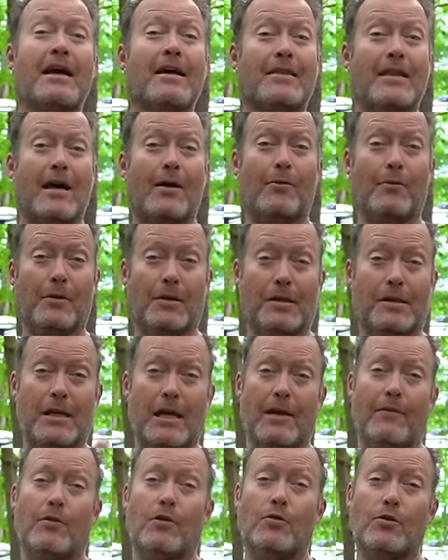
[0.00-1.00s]
that will
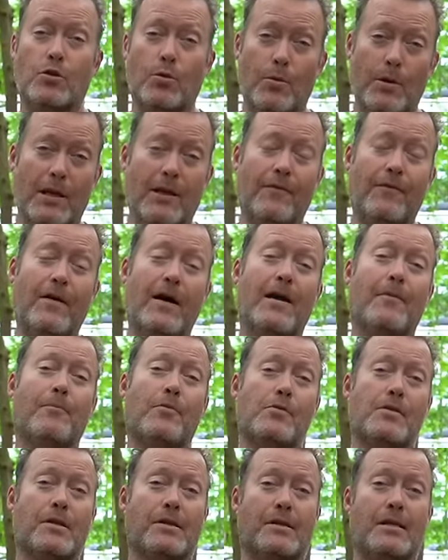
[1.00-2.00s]
save you
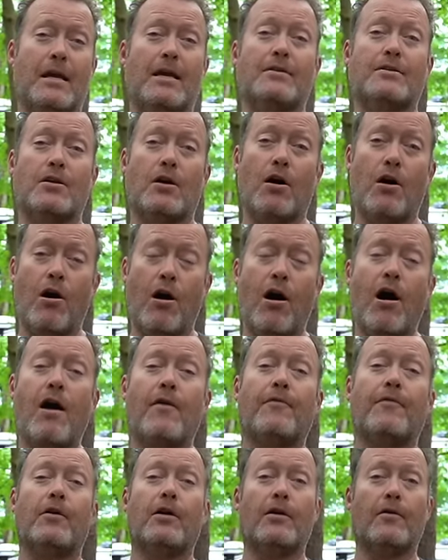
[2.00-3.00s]
25%
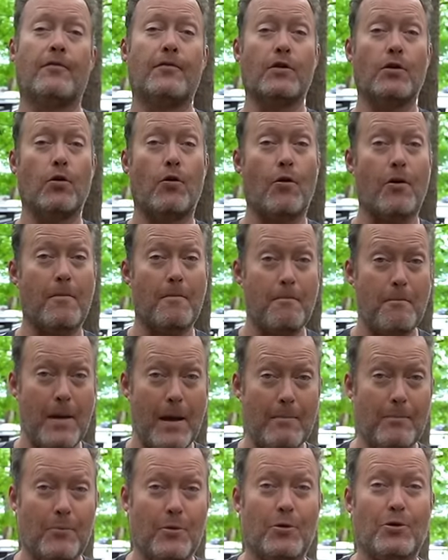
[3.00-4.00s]
off of your
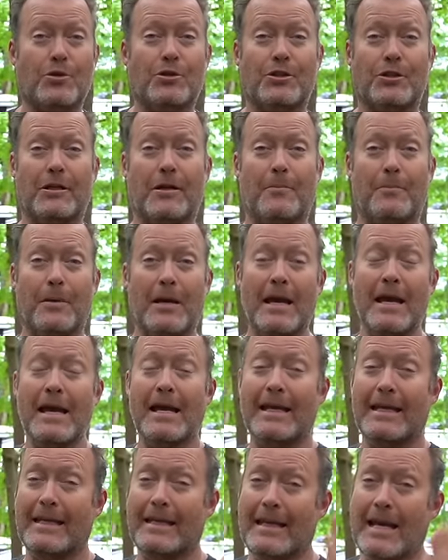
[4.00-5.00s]
membership.
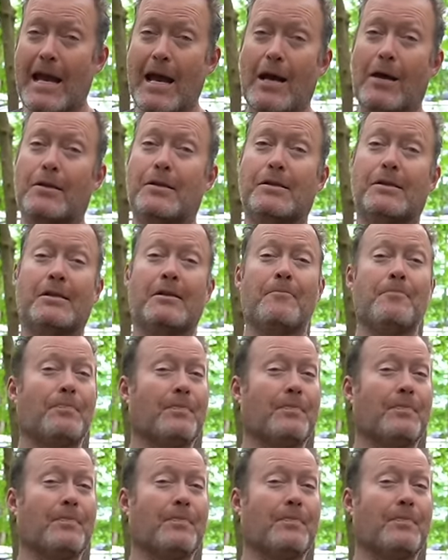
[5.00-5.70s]
Yes.